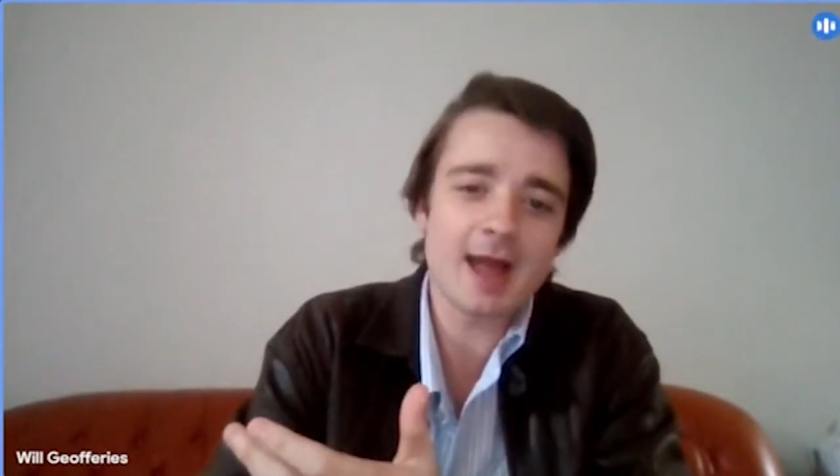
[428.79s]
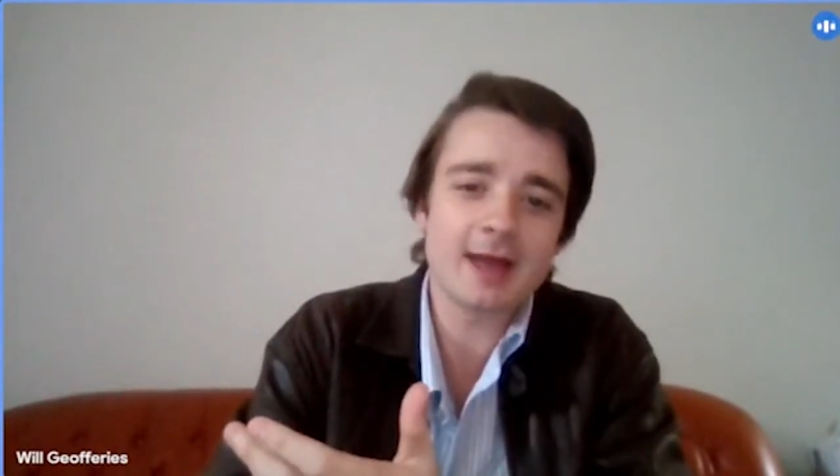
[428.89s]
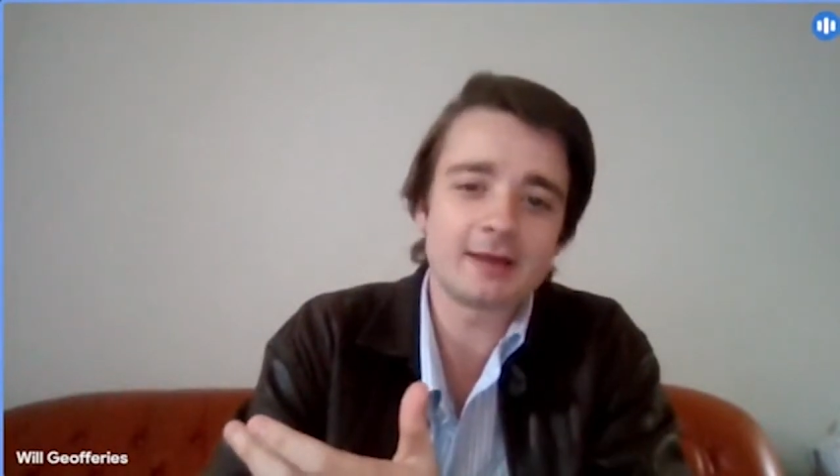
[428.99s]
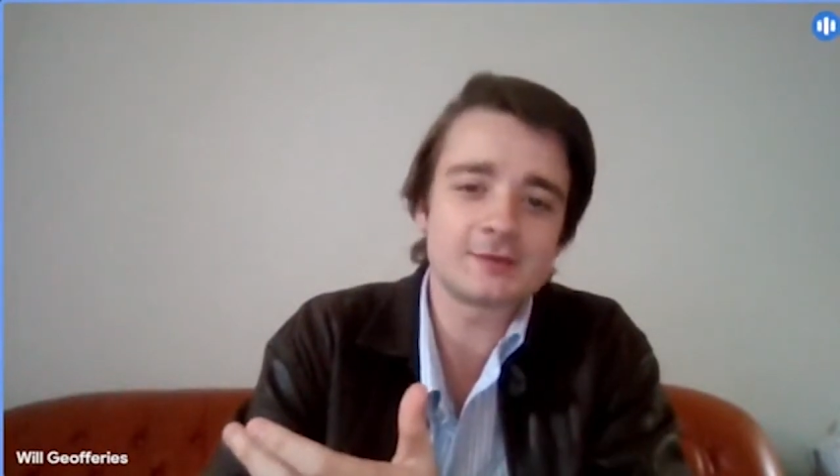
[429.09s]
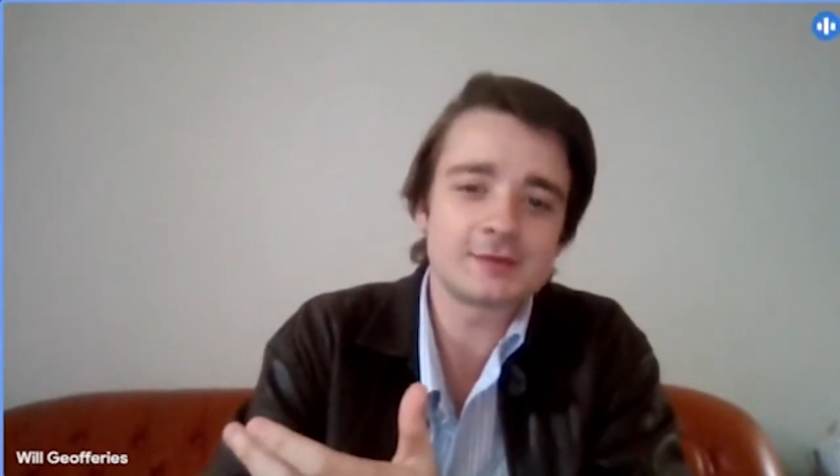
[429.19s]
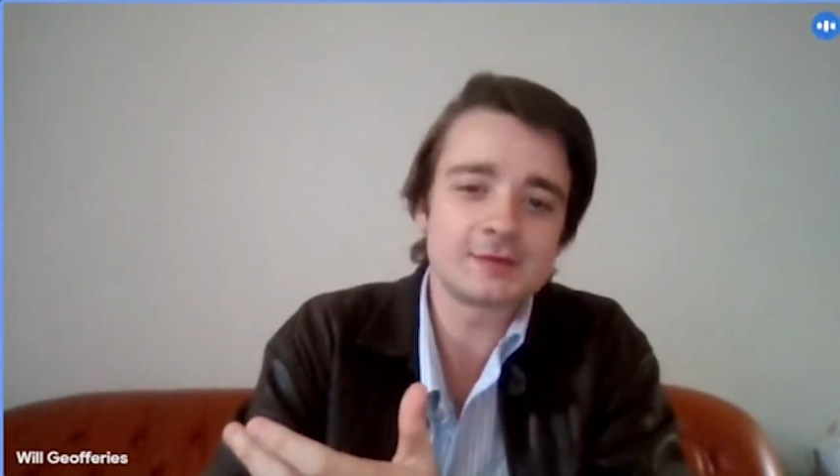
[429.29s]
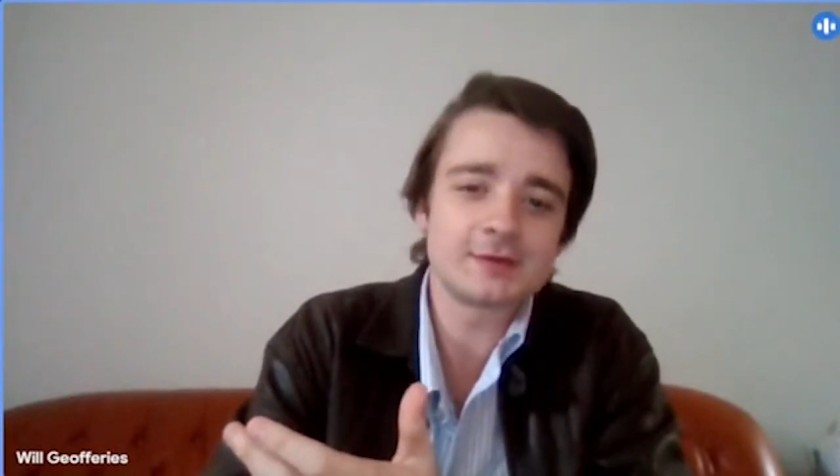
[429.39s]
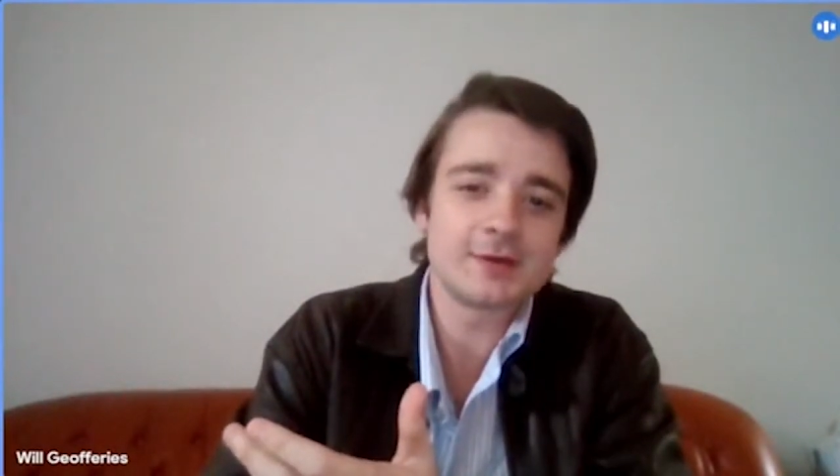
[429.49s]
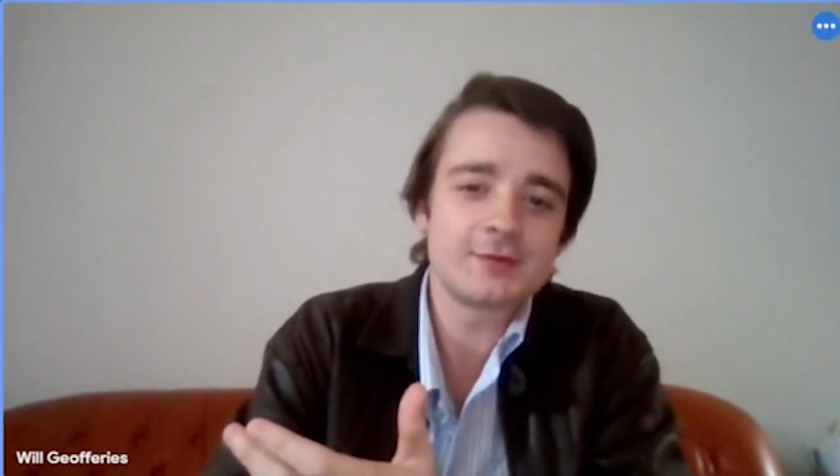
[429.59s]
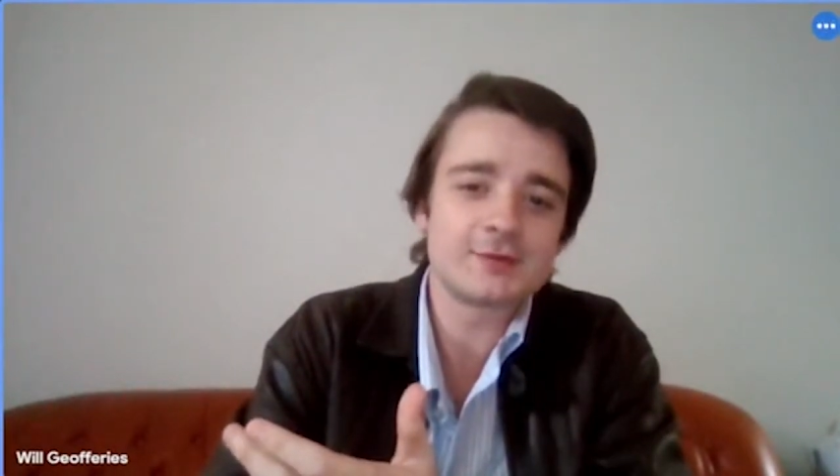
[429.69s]
banks,
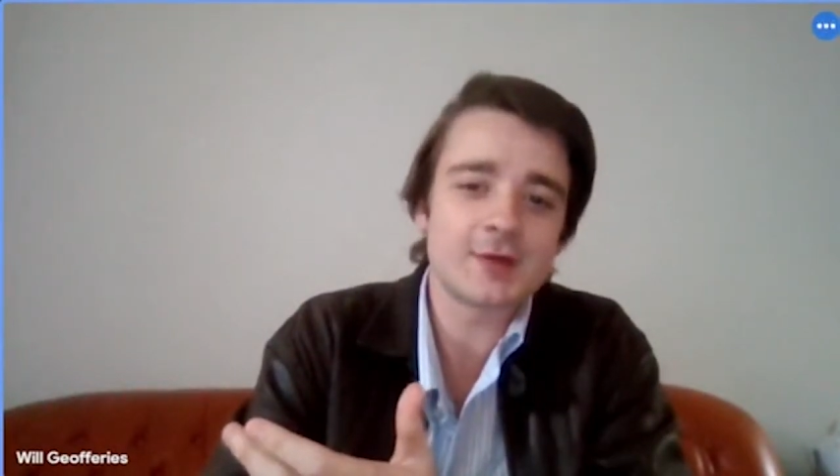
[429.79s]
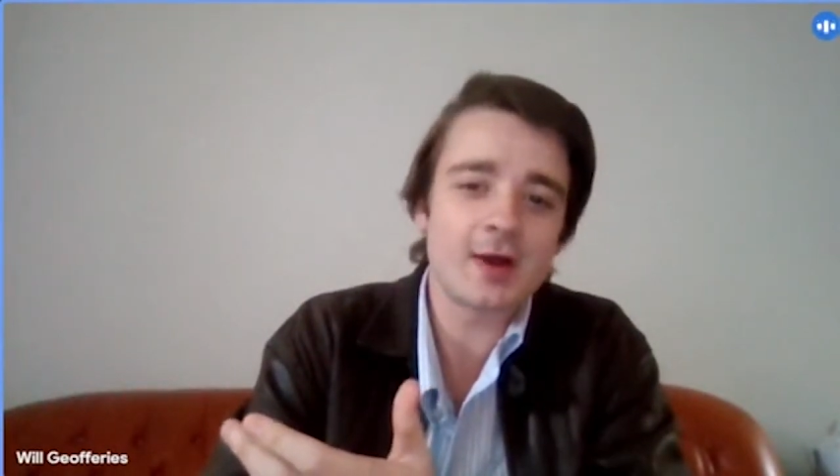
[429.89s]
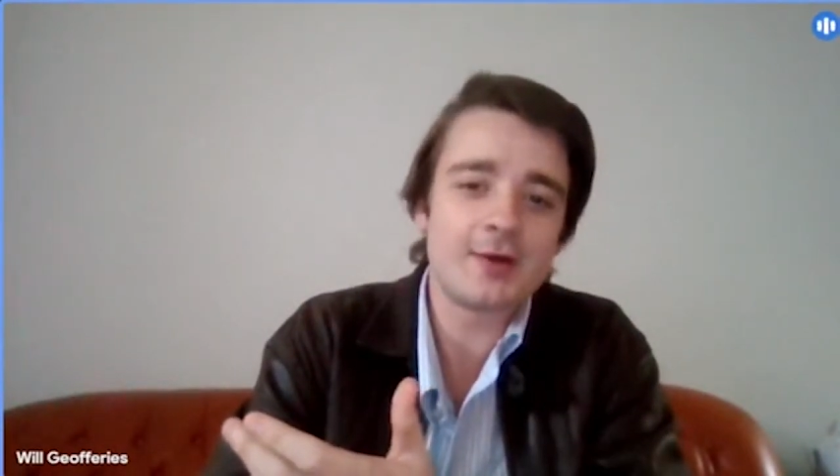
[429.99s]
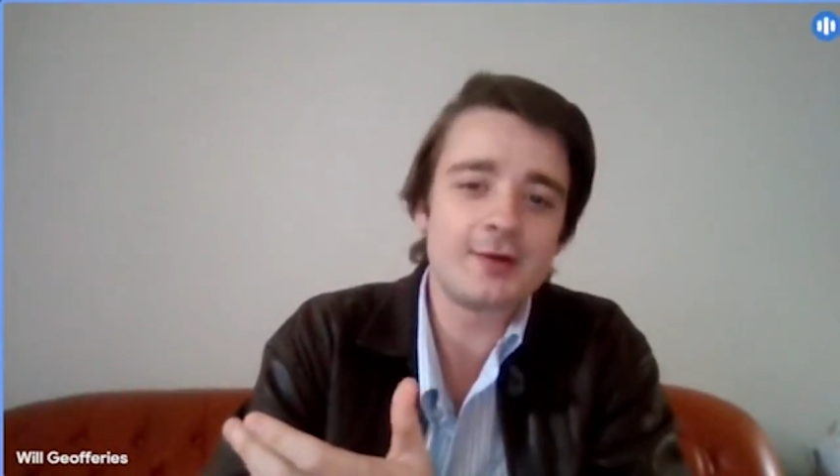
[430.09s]
so